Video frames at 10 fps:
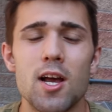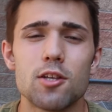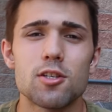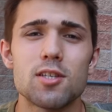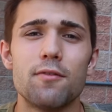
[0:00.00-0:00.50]

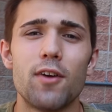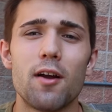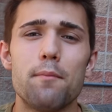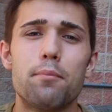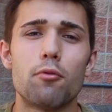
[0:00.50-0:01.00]
So this is a
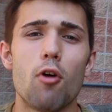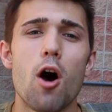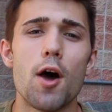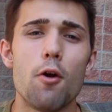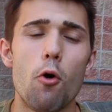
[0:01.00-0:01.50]
very
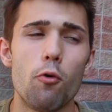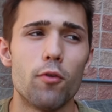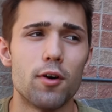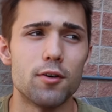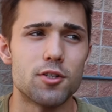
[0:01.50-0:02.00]
broad,
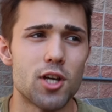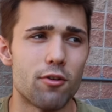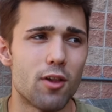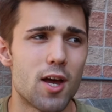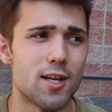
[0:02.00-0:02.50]

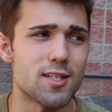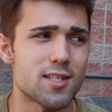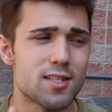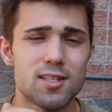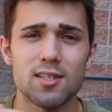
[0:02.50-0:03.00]

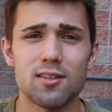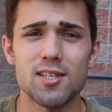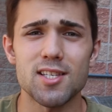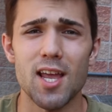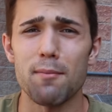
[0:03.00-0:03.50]
overgeneralized
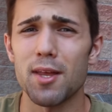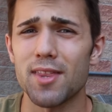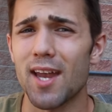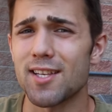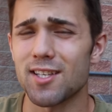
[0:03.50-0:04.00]
statement
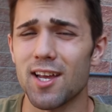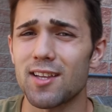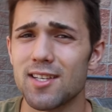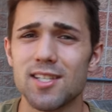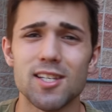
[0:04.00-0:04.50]
that it's
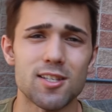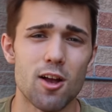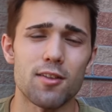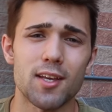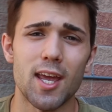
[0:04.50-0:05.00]
like this. This is
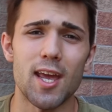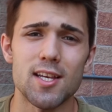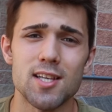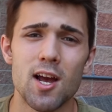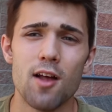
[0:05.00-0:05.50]
not the
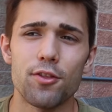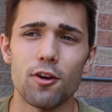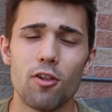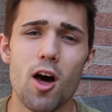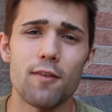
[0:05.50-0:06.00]
case. There
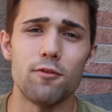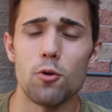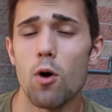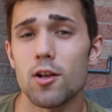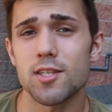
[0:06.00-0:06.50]
are a lot of
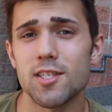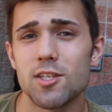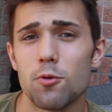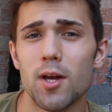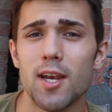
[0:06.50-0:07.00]
nuances
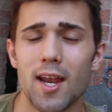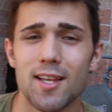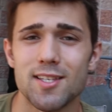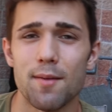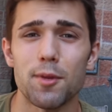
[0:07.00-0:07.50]
to it, and
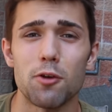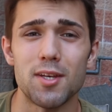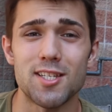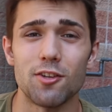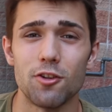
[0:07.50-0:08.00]
it's something you
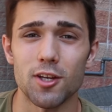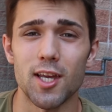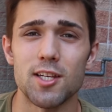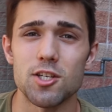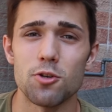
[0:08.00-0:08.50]
need to look
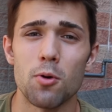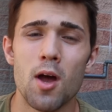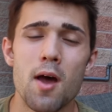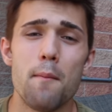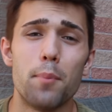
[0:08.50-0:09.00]
into,
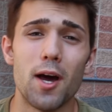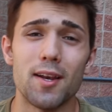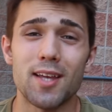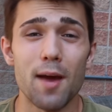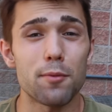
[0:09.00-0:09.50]
but
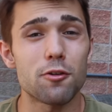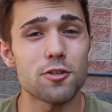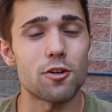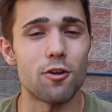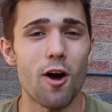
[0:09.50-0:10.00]

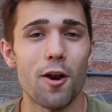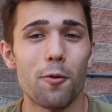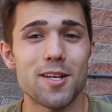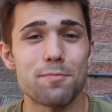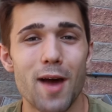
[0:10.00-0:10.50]
chemicals are not
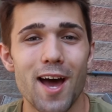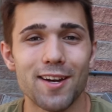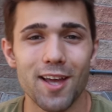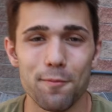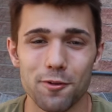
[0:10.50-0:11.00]
always
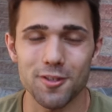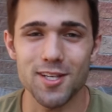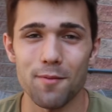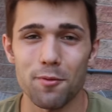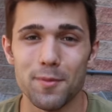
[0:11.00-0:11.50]
bad. Chemical
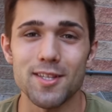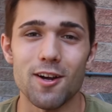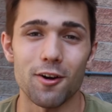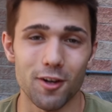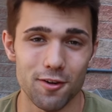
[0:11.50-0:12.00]
supplements
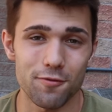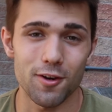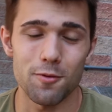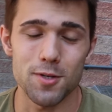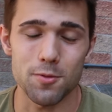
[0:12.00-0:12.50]
are good for
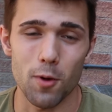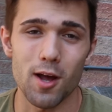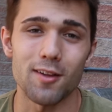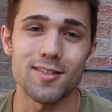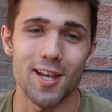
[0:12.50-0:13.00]
you as
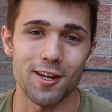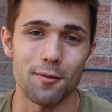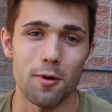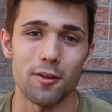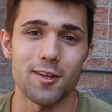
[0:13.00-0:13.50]
well. Take
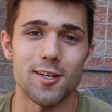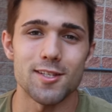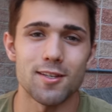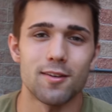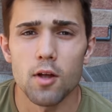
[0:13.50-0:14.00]
your
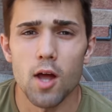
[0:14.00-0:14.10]
multis.